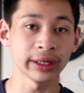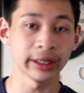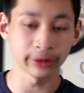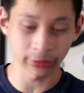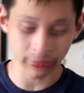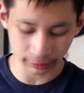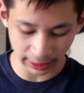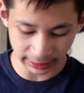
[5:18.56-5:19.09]
and
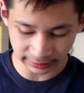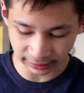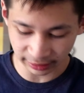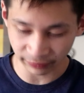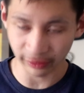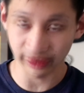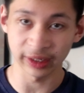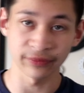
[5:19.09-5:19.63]
horizon
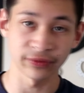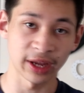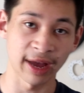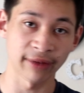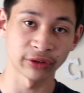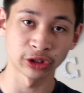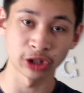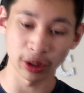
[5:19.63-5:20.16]
leveling if you
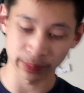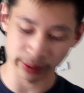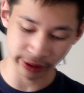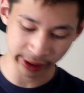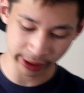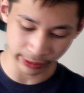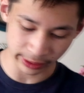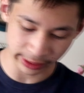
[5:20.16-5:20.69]
have the GoPro
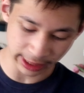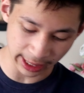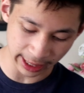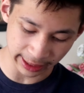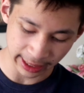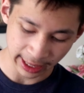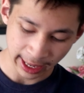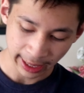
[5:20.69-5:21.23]
Hero
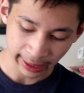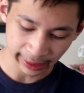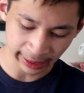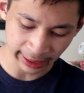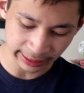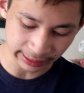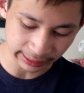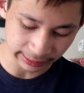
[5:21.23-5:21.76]
9, and